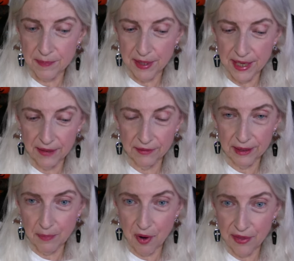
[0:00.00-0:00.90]
but I only
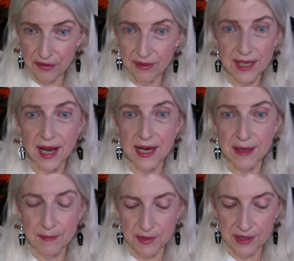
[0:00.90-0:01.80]
bought three
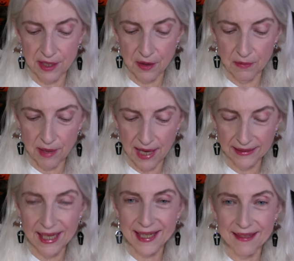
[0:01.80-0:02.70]
items so I
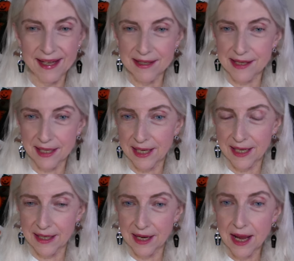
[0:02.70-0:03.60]
like things that
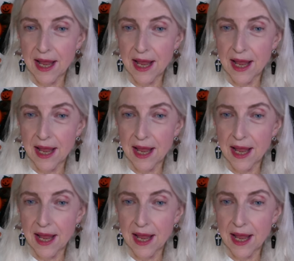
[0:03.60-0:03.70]
can